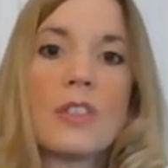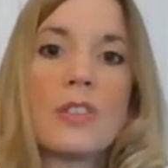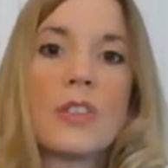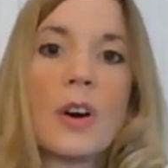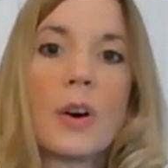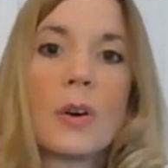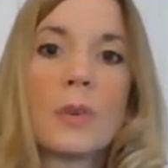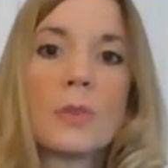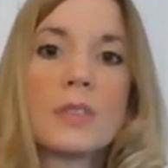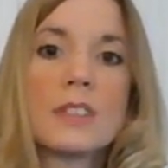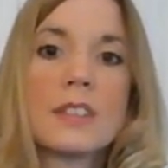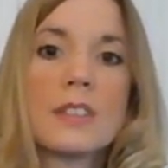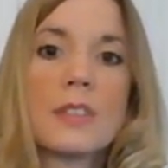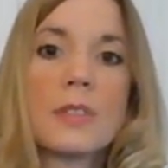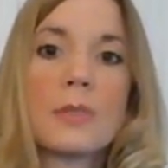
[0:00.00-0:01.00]

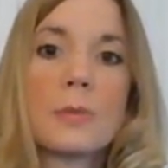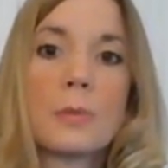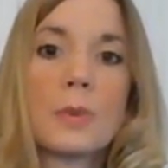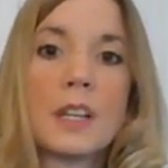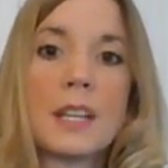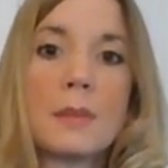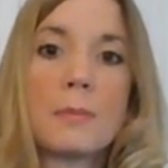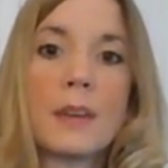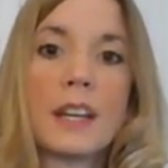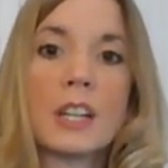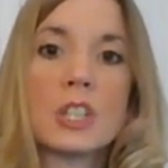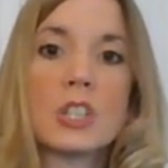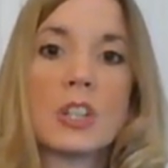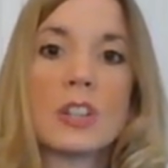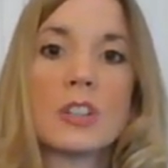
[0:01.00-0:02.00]
Those three
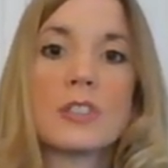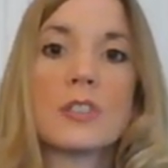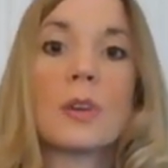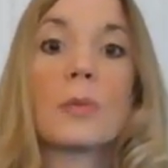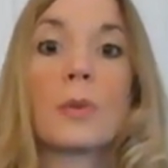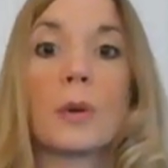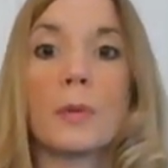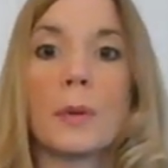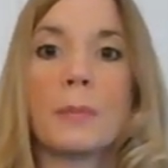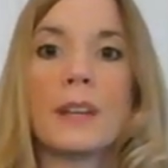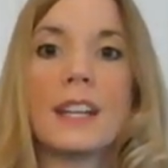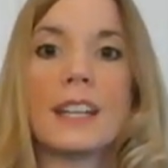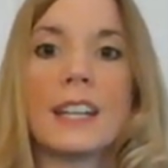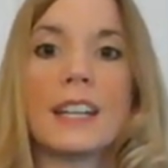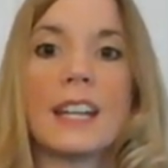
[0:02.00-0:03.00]
pictures were
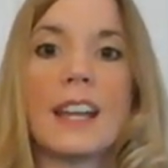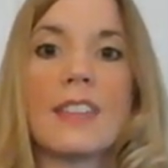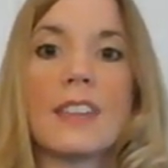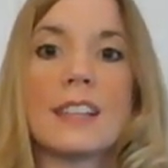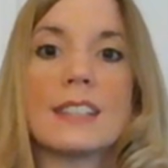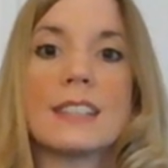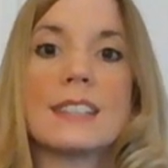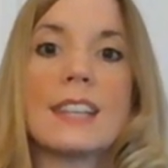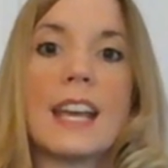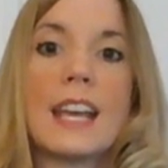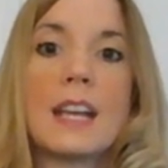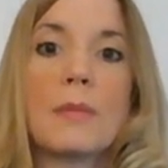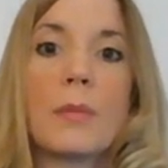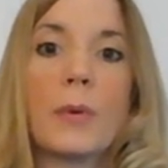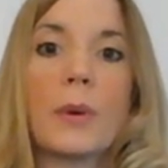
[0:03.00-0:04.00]
repeated in the
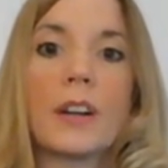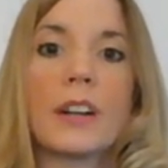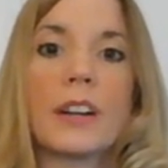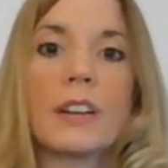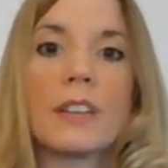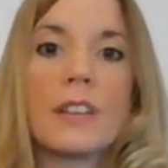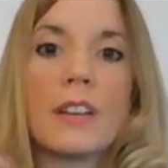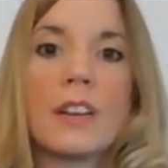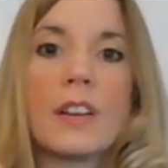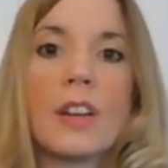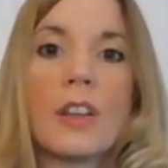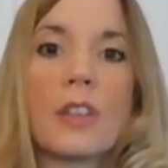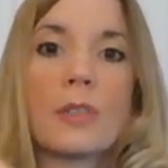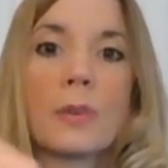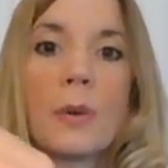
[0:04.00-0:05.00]
same order
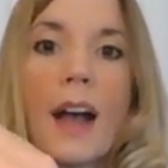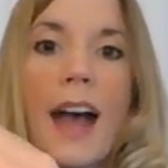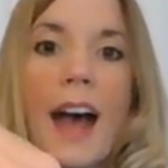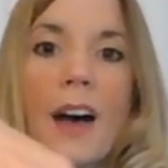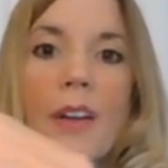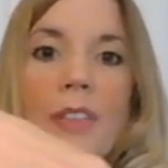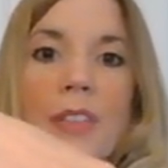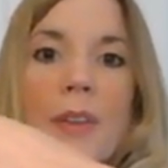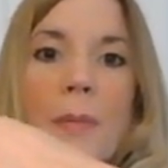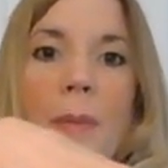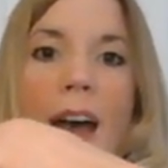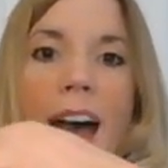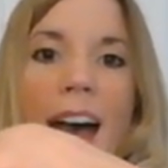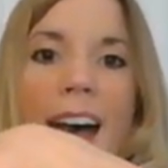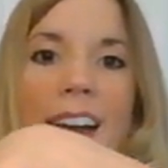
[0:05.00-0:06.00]
throughout the
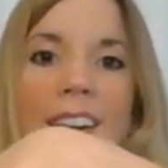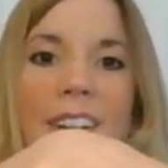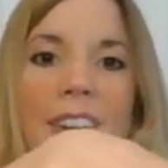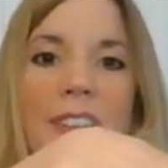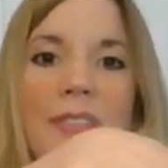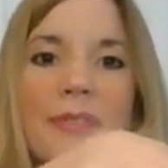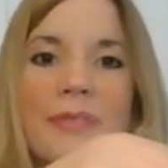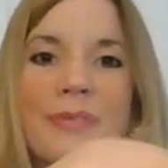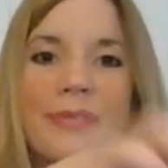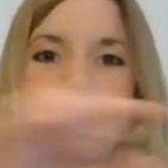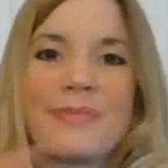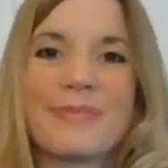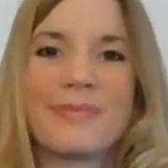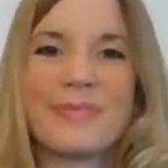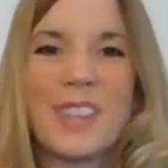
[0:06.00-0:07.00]
pattern.
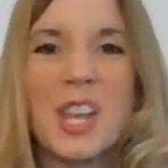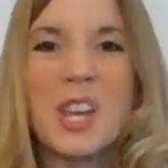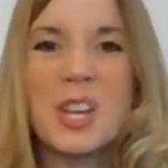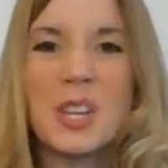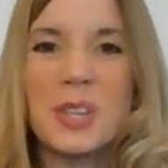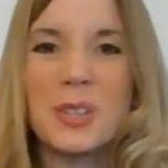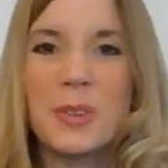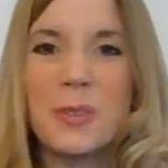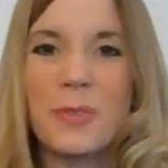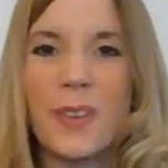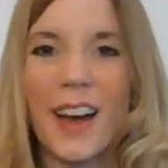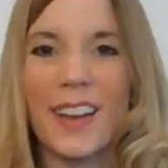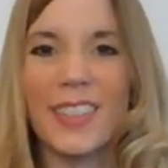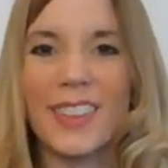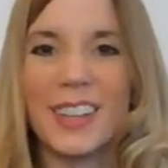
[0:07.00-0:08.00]
You
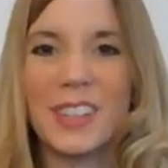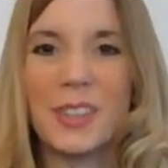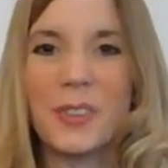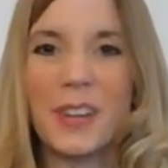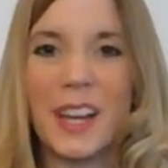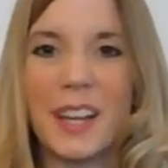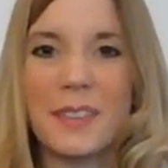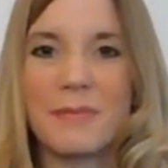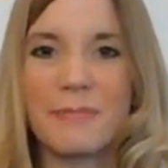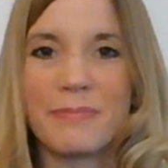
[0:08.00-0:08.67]
found the unit.